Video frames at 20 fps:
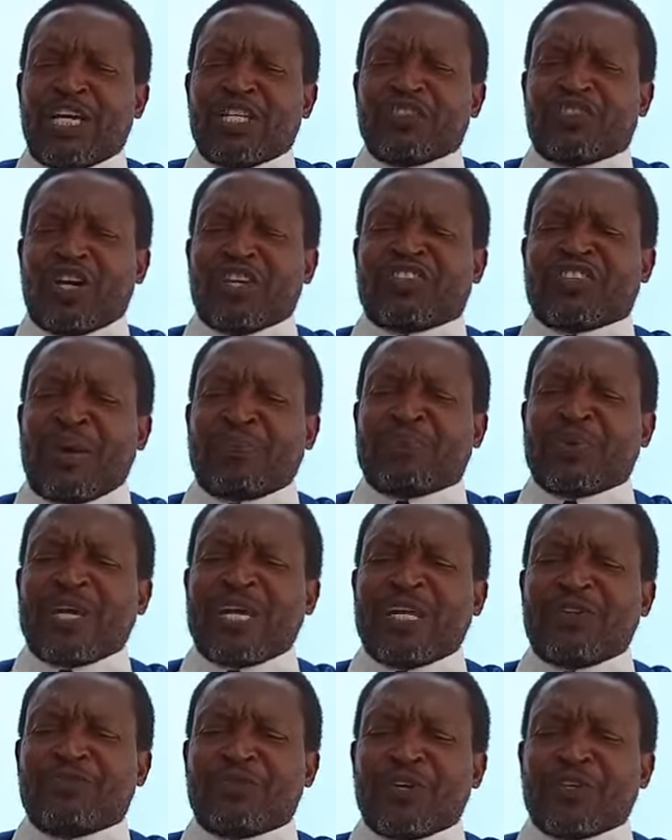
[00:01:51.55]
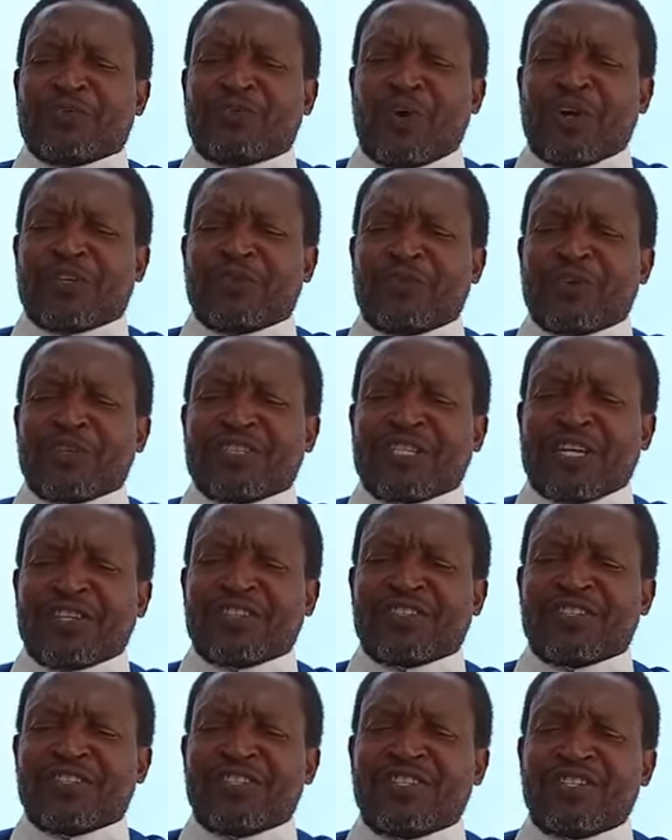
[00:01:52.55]
John chapter 8, verse 44
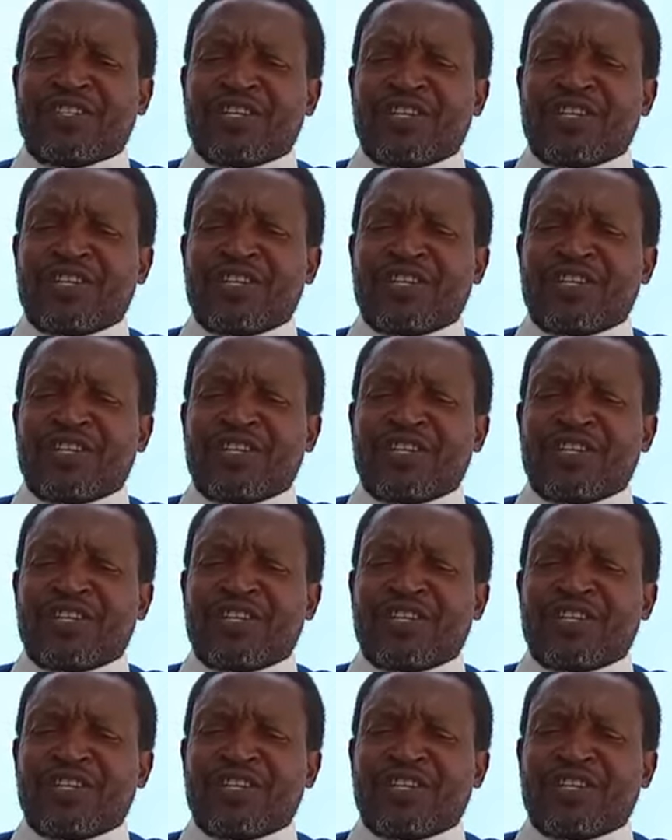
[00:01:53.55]
says,